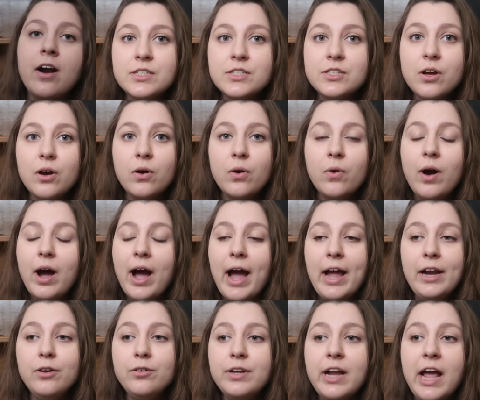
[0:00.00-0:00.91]
So
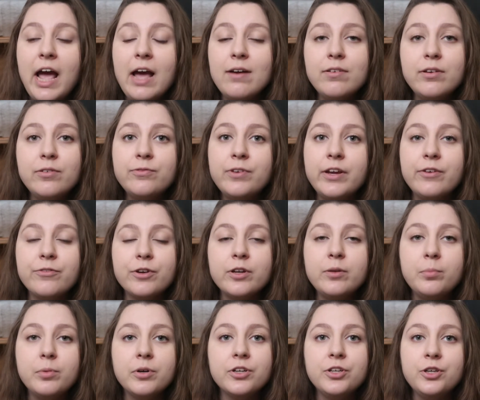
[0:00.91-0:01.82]
I don't have a
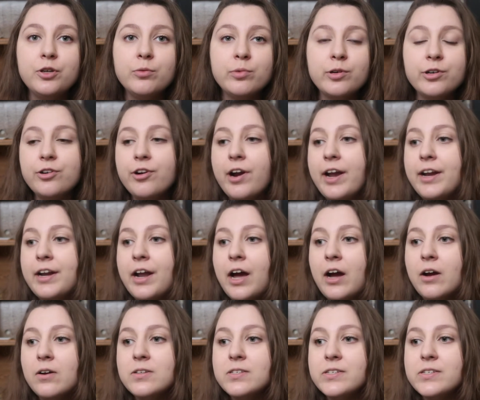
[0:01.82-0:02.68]
favorite booktuber right now,